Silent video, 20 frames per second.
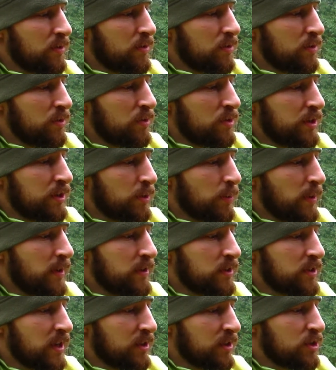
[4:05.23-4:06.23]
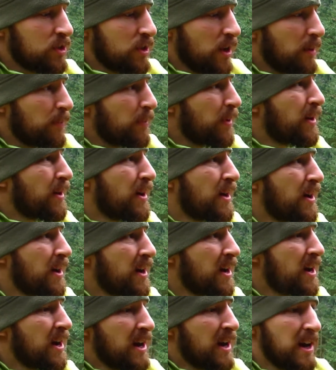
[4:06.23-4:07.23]
usually to where it says stop,
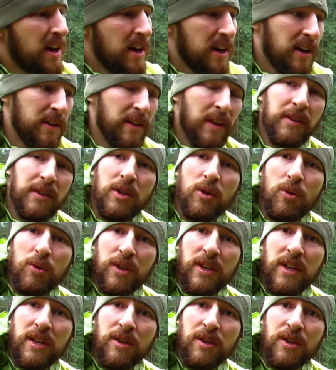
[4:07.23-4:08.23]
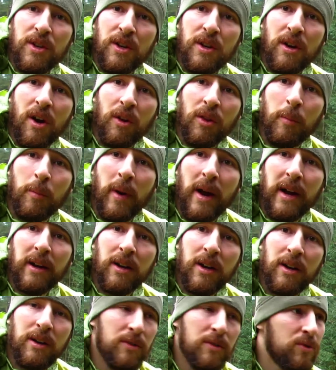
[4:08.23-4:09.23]
and then use these on the back
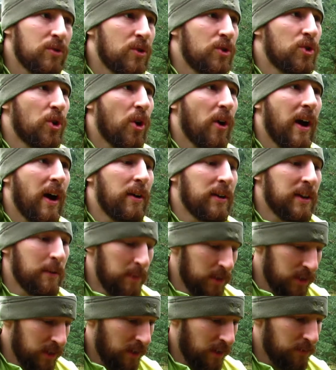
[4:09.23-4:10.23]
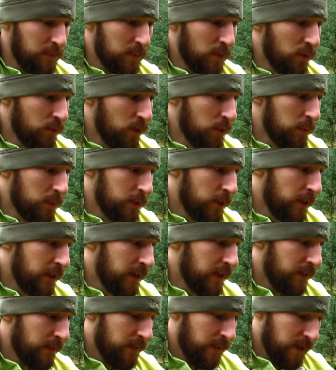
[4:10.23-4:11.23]
to draw out and give myself more room
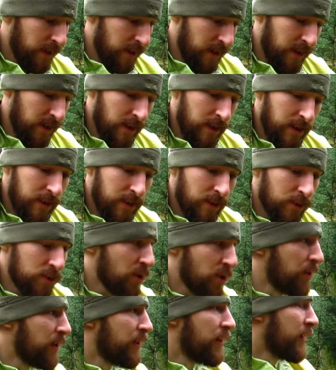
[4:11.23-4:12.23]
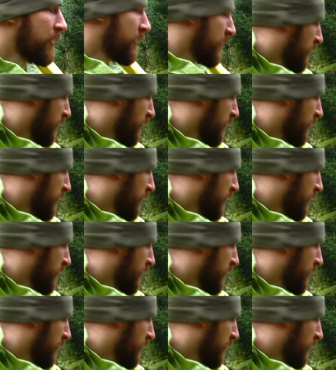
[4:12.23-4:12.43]
underneath. I'll show you that now.